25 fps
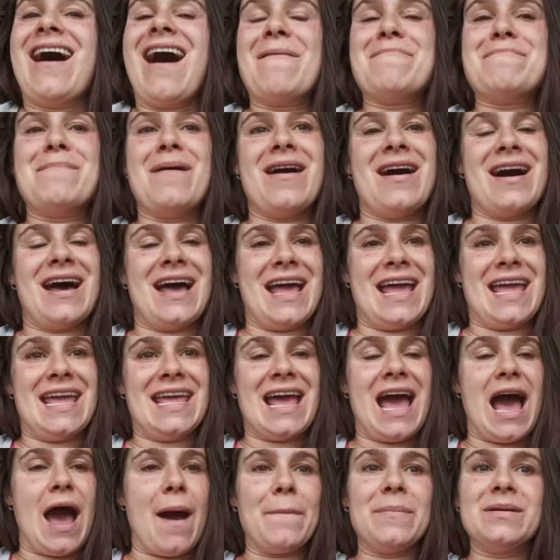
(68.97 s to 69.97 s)

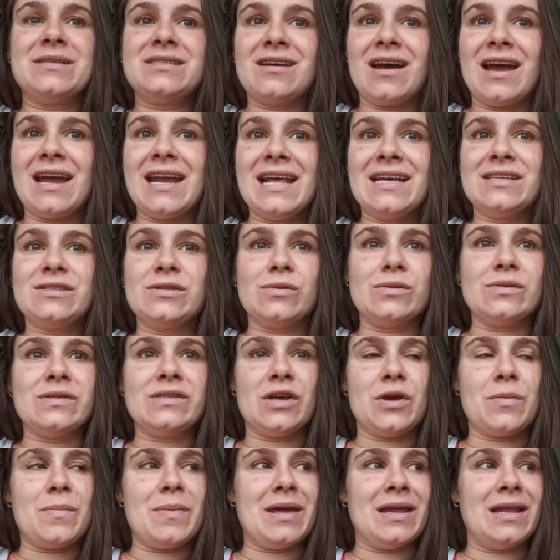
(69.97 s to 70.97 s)
My appetite has
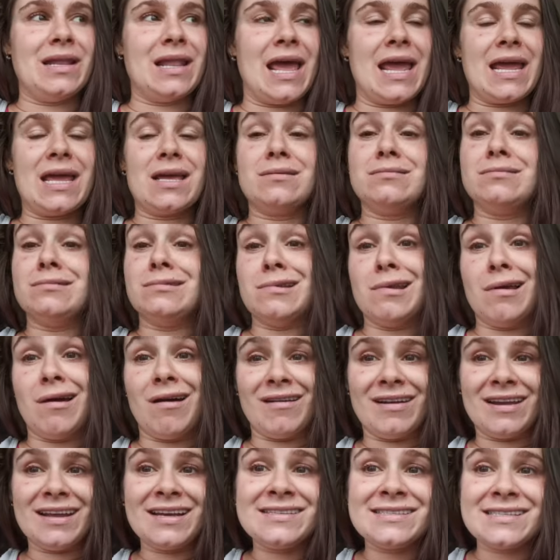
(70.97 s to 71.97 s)
also been like
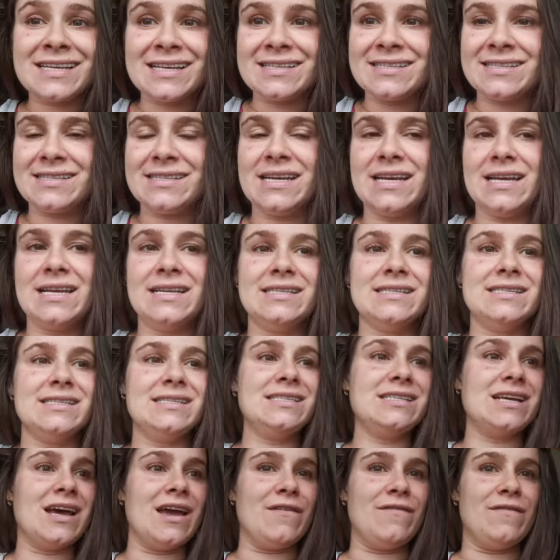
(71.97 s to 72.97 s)

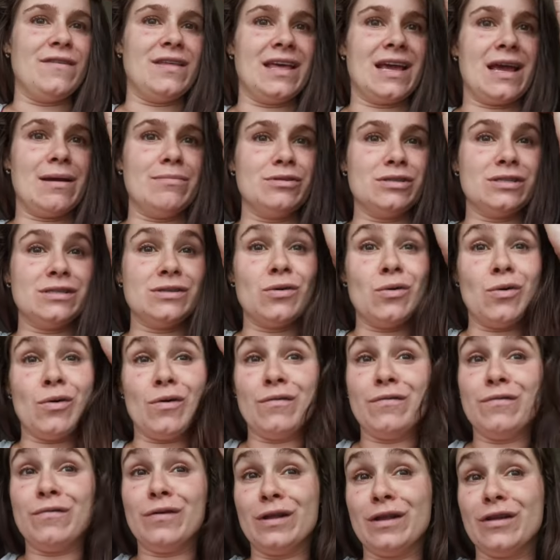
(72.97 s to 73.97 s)
non-existent. I feel like I'm just all
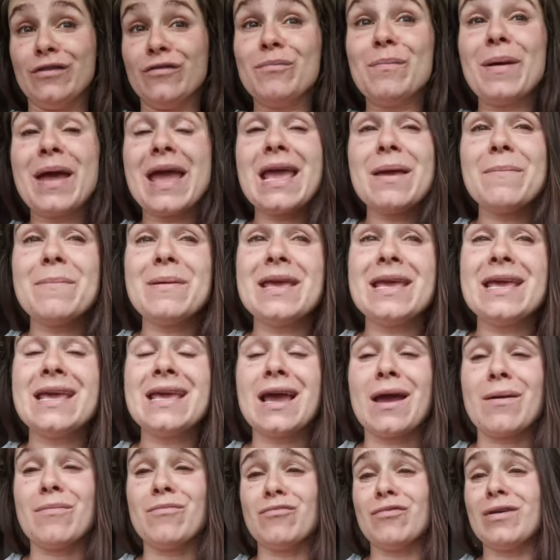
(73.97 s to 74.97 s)
full of baby.
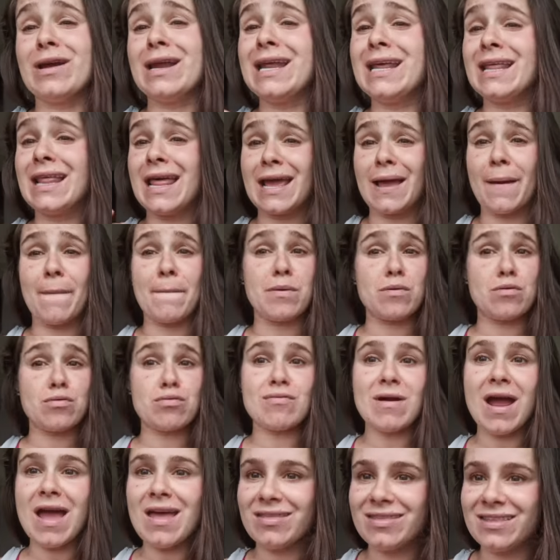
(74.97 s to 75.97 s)
I'm really like
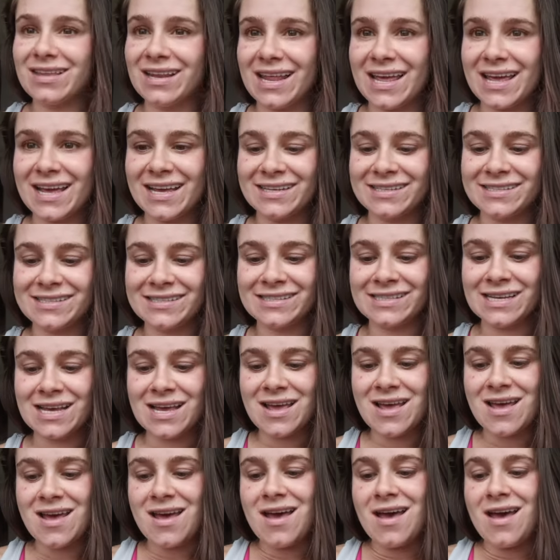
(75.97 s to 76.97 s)
breathless.
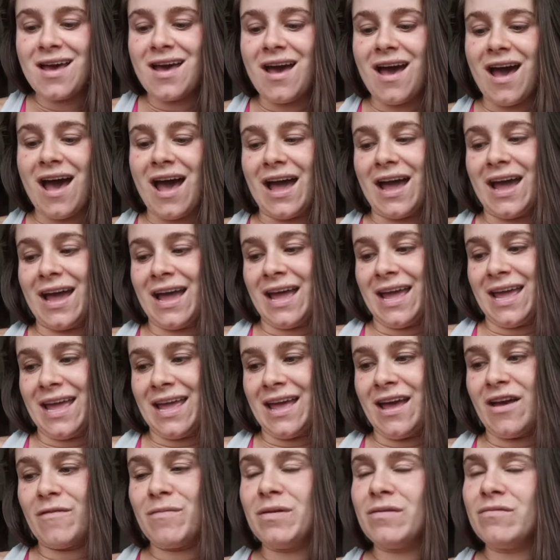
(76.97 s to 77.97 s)

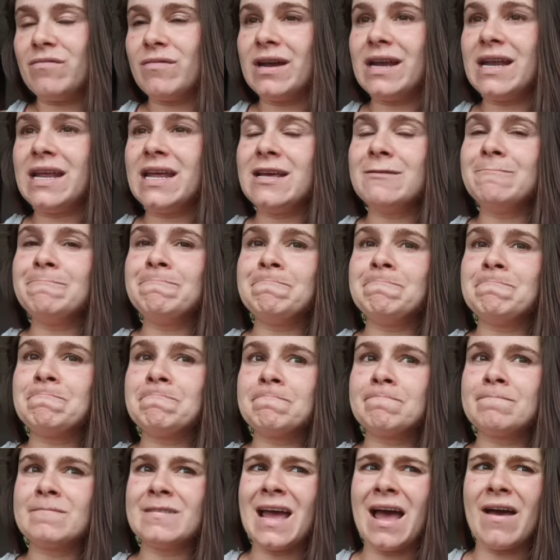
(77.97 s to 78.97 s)
I have been really
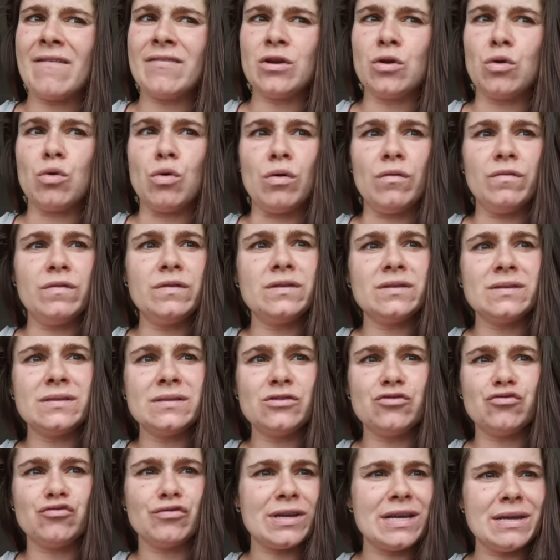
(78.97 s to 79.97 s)
having awful
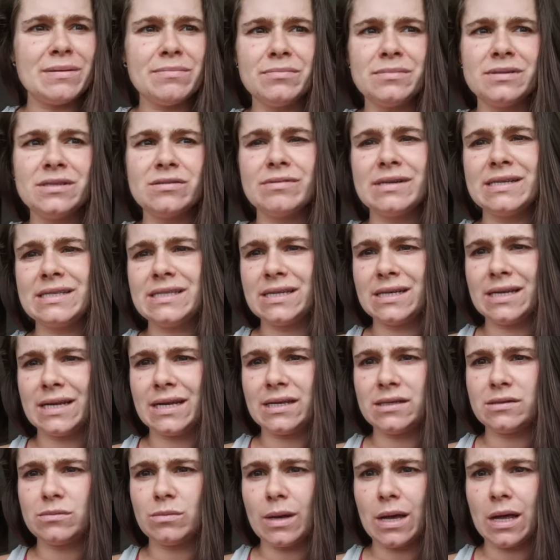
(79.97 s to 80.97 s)
dreams recently
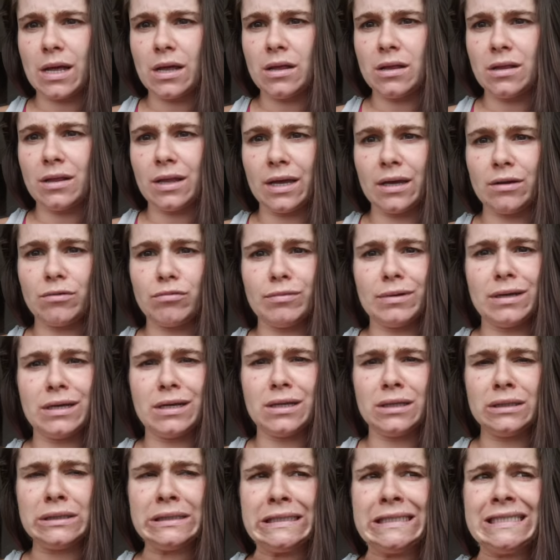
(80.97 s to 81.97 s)
as well, like
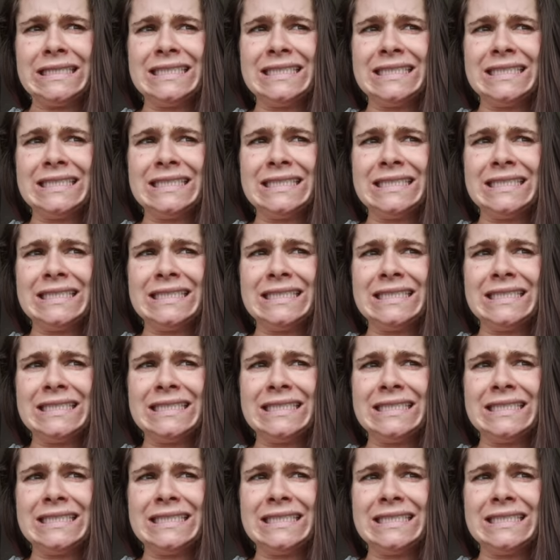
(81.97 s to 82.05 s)
real,